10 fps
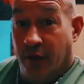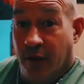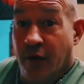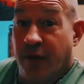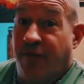
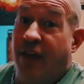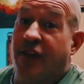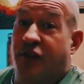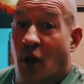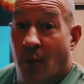You can fit
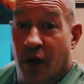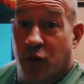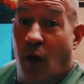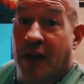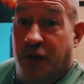so much
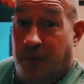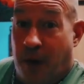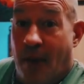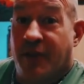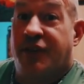white
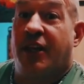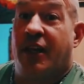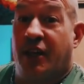supremacy